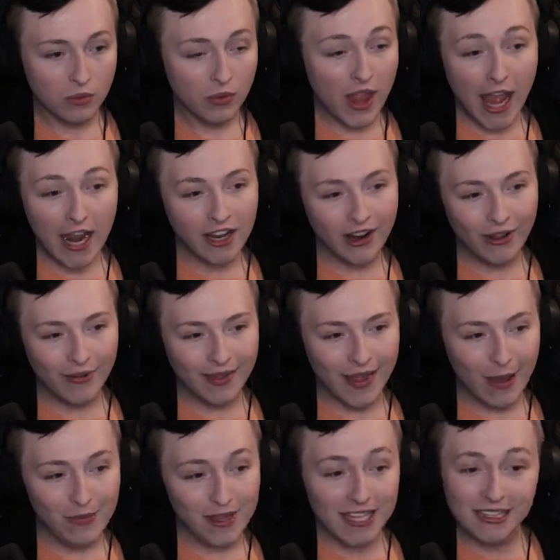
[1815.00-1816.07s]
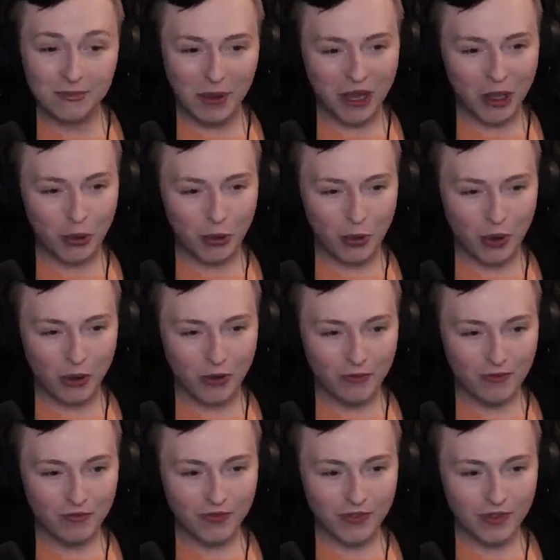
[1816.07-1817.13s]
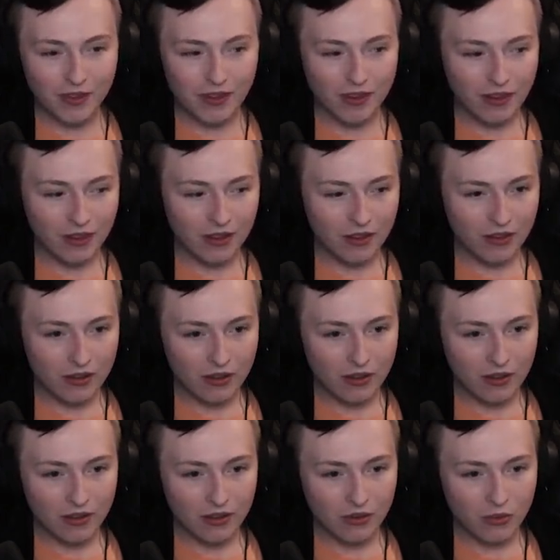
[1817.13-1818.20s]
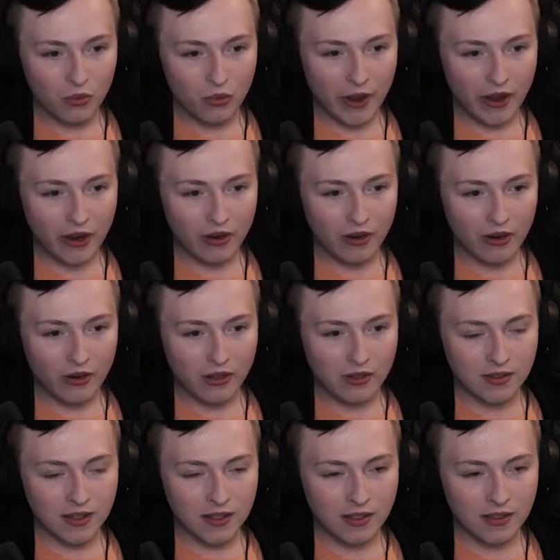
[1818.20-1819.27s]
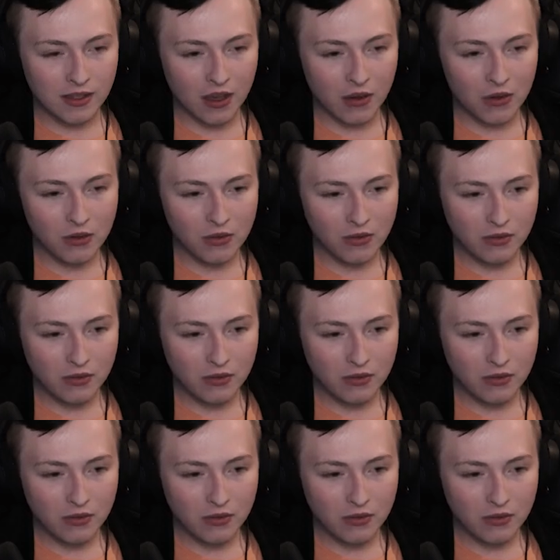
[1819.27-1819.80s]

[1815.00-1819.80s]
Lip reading: I don't know what that means, but cool. Where does this go?